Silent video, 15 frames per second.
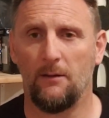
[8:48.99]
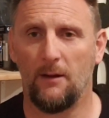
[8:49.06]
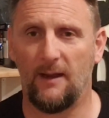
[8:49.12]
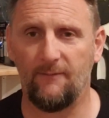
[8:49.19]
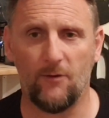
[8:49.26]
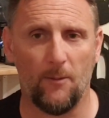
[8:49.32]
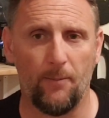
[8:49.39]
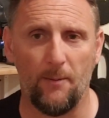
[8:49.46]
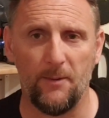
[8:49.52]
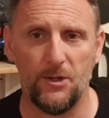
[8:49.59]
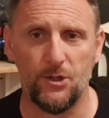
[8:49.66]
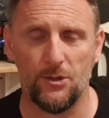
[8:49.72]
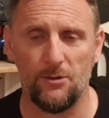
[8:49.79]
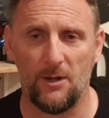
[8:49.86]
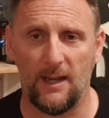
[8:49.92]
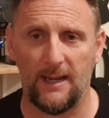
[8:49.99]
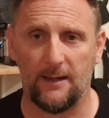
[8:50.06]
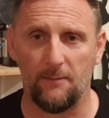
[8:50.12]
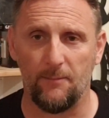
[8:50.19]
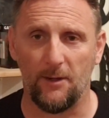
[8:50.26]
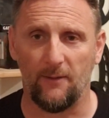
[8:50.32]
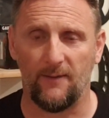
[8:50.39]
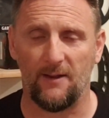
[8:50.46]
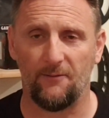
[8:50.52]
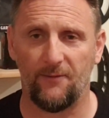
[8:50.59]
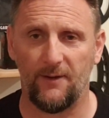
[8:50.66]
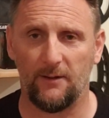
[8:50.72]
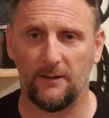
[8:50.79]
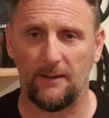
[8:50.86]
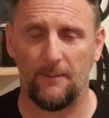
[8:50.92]
I've got permission, I can be on that
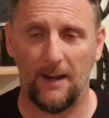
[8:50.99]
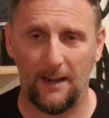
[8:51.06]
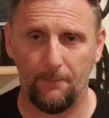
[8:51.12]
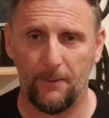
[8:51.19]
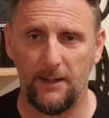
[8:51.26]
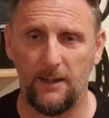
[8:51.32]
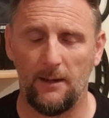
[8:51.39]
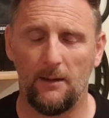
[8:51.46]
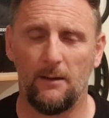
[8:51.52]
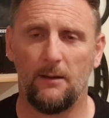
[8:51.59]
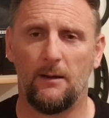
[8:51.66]
field, I'm happy,